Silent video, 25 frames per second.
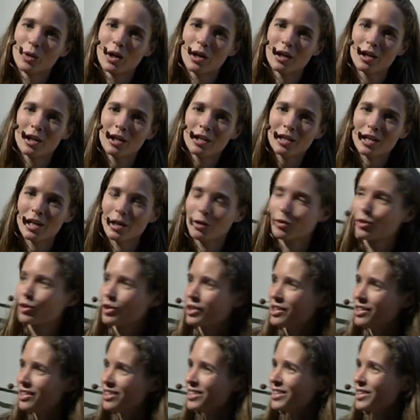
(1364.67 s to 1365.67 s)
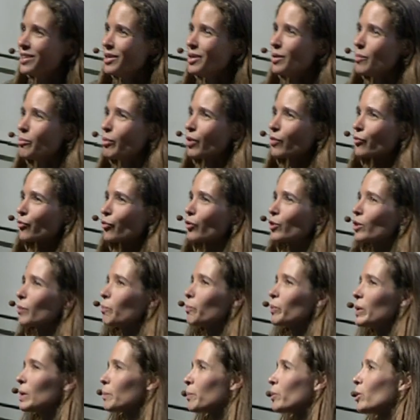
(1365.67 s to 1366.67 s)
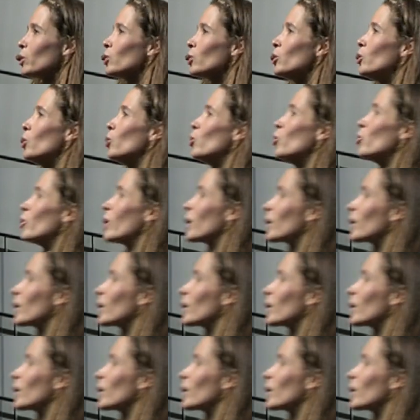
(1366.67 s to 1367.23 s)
are unhealthy, but for the people who